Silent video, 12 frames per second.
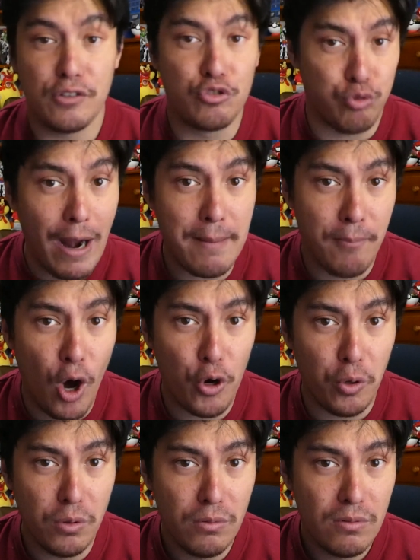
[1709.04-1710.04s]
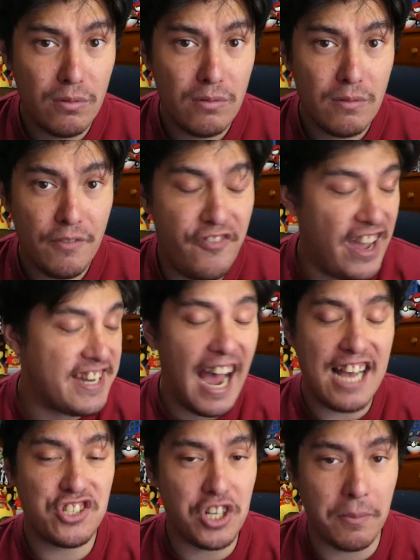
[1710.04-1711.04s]
Great model,
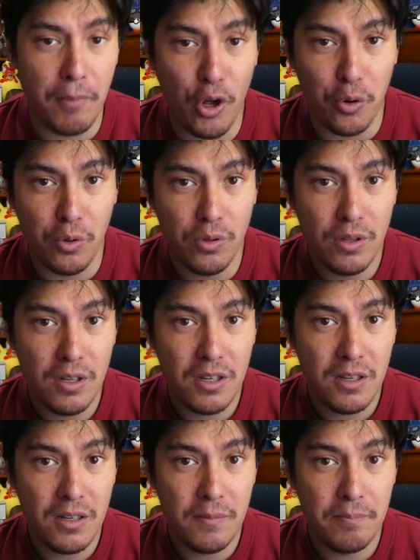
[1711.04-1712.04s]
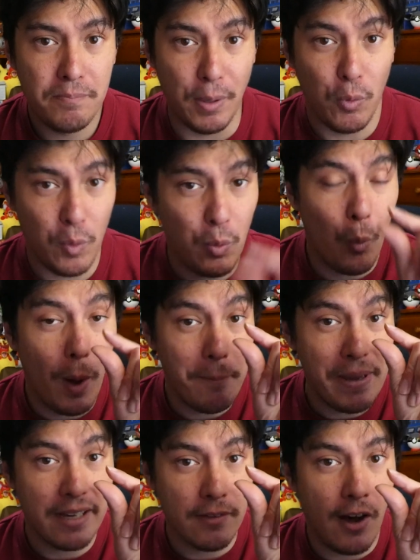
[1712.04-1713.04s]
fantastic model, but with one
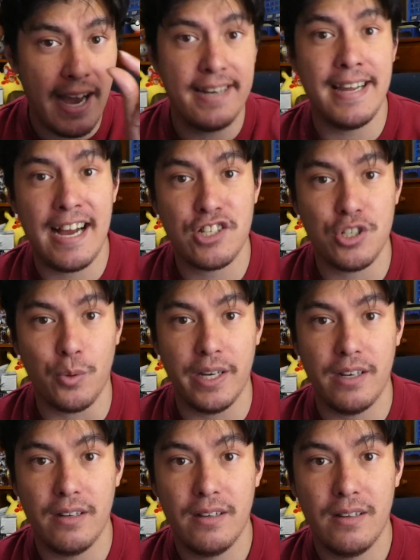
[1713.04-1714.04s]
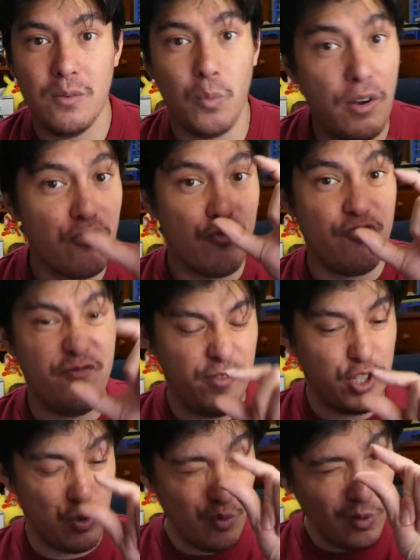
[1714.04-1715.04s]
big lie attached to it. One
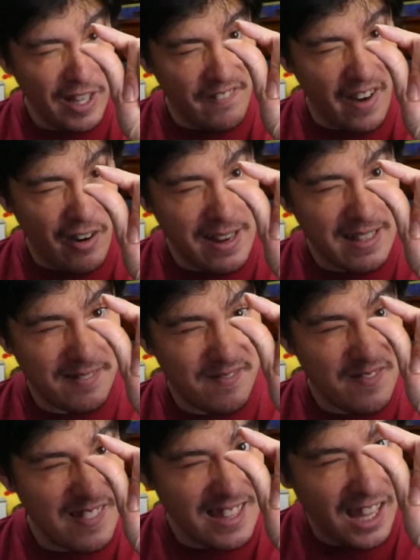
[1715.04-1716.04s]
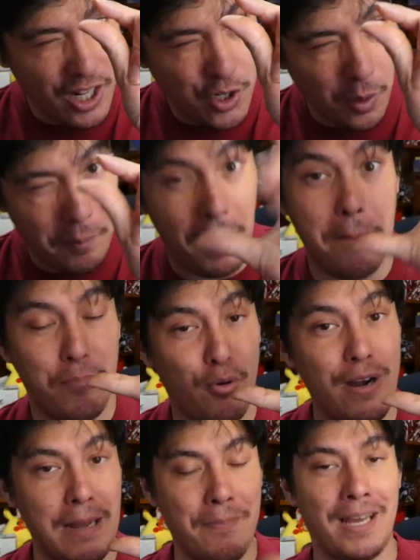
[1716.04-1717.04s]
just a very little but
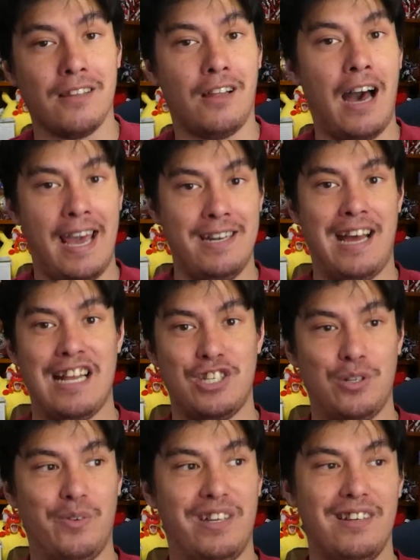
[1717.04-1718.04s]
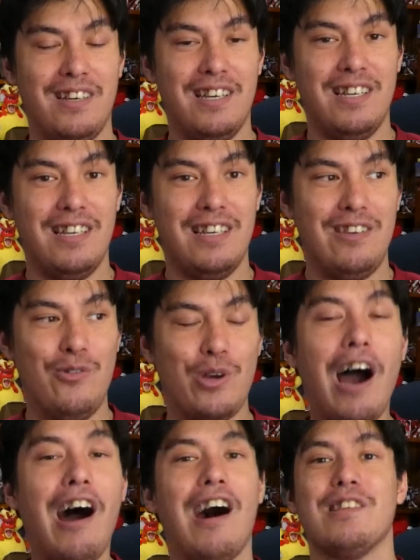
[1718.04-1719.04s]
pretty big lie attached to it. You
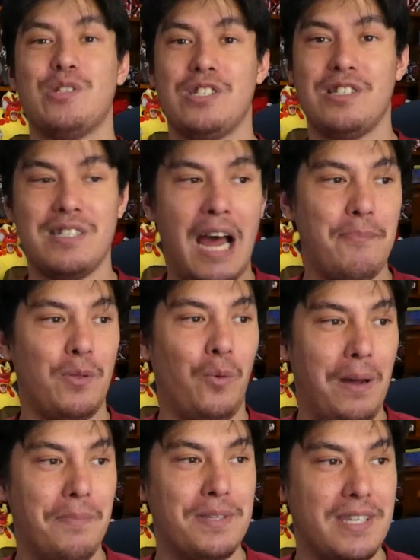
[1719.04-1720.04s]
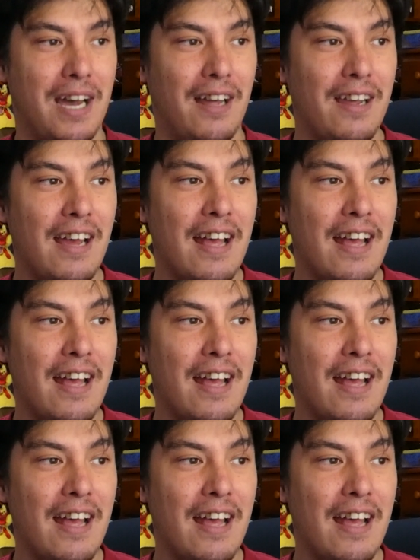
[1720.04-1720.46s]
can't snap the weapons out.